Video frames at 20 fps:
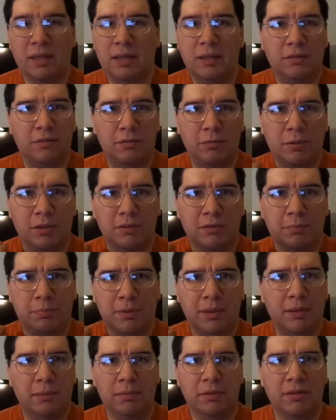I used to watch
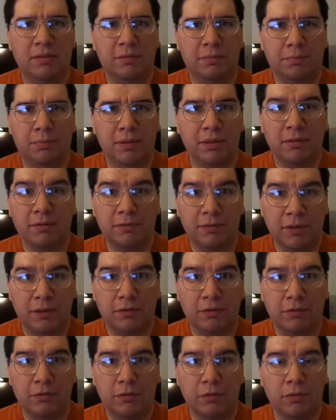Pee-Wee's Big
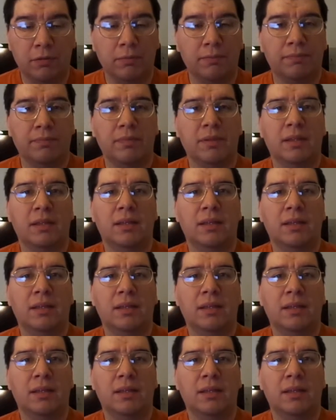Adventure